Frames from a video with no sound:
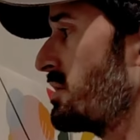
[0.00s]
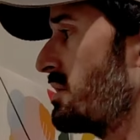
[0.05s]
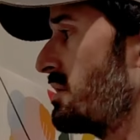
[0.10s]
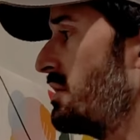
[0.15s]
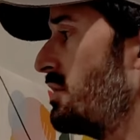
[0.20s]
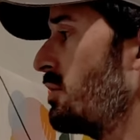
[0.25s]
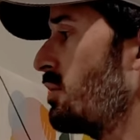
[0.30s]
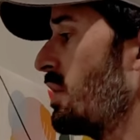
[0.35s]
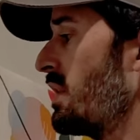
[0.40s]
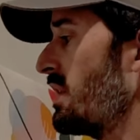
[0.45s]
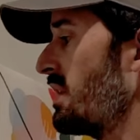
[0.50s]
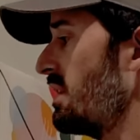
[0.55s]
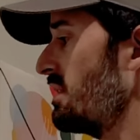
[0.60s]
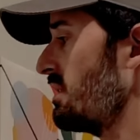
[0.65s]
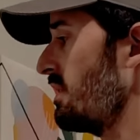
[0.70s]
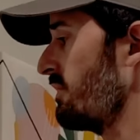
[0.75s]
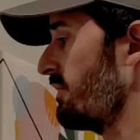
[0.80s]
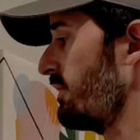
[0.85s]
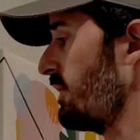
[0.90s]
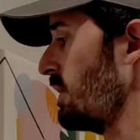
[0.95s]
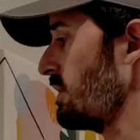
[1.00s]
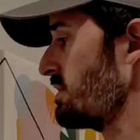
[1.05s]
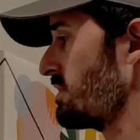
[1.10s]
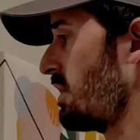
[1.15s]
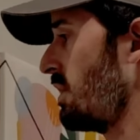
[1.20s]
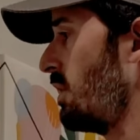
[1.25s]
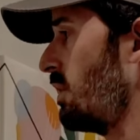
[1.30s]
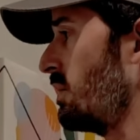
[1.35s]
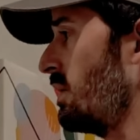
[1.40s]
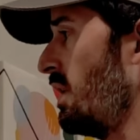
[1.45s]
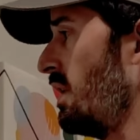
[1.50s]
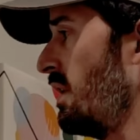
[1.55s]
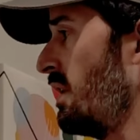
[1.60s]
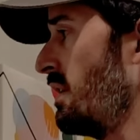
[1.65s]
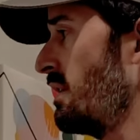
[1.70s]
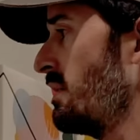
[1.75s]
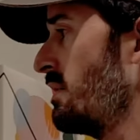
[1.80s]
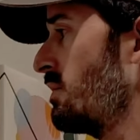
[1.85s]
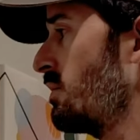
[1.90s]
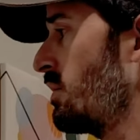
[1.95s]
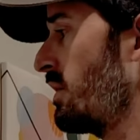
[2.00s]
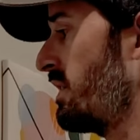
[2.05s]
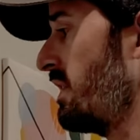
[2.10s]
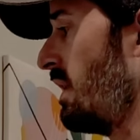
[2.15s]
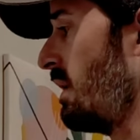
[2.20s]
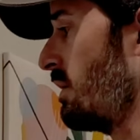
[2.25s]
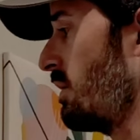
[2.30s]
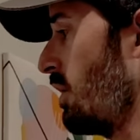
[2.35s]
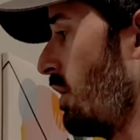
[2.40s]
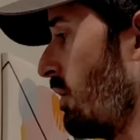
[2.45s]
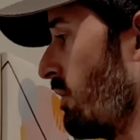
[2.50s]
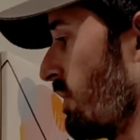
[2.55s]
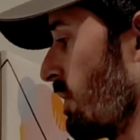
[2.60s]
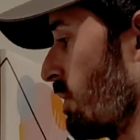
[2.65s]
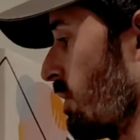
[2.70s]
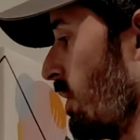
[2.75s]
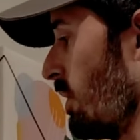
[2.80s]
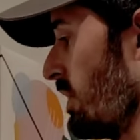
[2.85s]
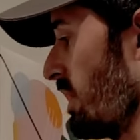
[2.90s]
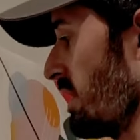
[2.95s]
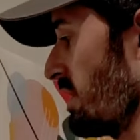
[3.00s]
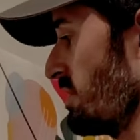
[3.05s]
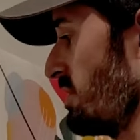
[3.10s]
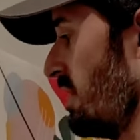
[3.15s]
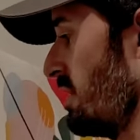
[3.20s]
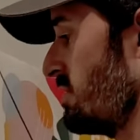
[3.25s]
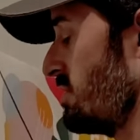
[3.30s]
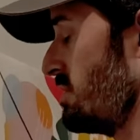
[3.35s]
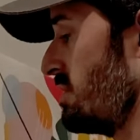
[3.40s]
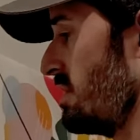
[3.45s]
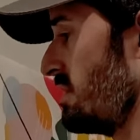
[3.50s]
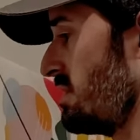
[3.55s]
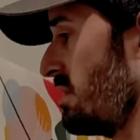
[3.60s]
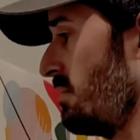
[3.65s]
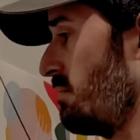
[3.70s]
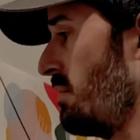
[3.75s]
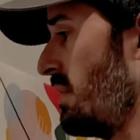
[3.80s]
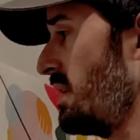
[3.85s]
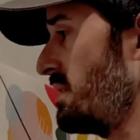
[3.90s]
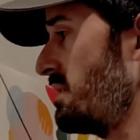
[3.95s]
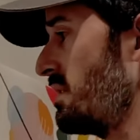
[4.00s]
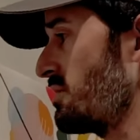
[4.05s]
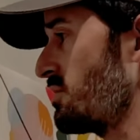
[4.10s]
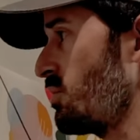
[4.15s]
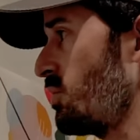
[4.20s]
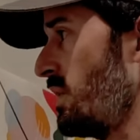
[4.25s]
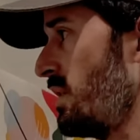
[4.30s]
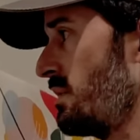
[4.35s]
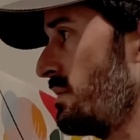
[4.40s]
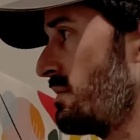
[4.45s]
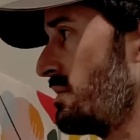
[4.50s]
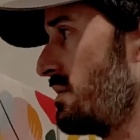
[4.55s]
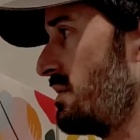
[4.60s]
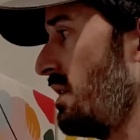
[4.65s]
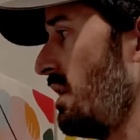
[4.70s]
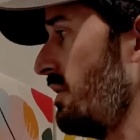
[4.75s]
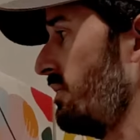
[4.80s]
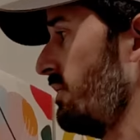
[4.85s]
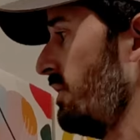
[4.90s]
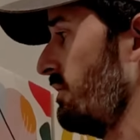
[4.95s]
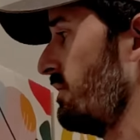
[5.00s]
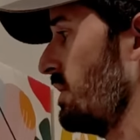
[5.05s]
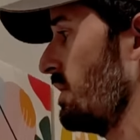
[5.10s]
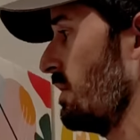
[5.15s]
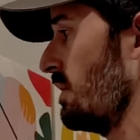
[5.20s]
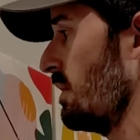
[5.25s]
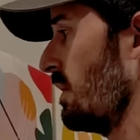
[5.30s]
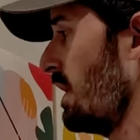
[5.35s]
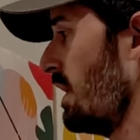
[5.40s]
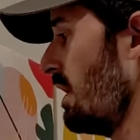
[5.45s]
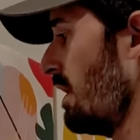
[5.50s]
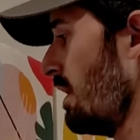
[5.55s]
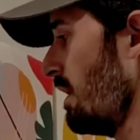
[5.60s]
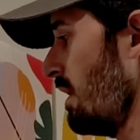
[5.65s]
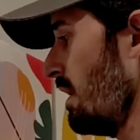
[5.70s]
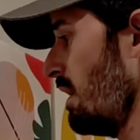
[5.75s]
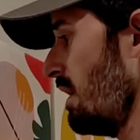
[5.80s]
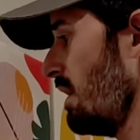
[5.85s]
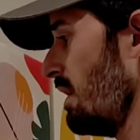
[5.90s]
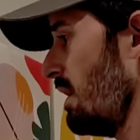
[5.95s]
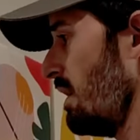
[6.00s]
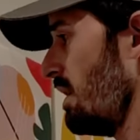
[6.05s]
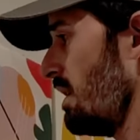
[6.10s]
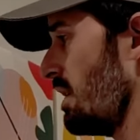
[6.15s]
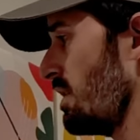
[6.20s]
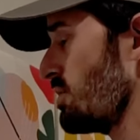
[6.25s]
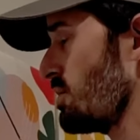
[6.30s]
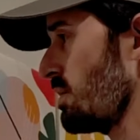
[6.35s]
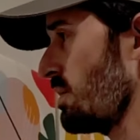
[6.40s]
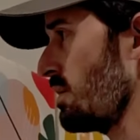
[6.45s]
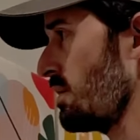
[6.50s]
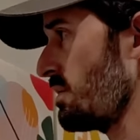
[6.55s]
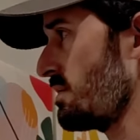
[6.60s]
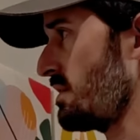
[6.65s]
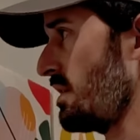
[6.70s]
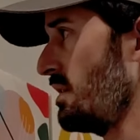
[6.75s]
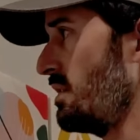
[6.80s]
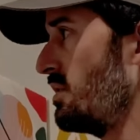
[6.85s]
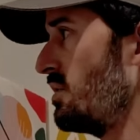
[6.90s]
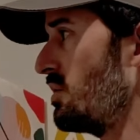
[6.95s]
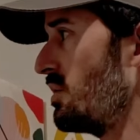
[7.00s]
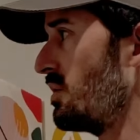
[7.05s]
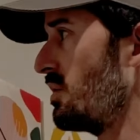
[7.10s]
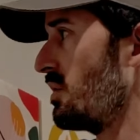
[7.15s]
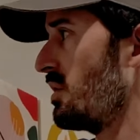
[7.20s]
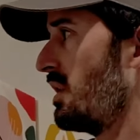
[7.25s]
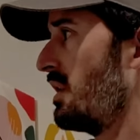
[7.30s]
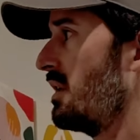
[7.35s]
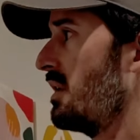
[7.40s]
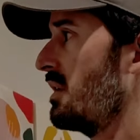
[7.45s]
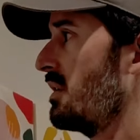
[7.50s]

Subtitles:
you want to get the first coat on without over rolling. It's just the mud does weird stuff if you introduce a new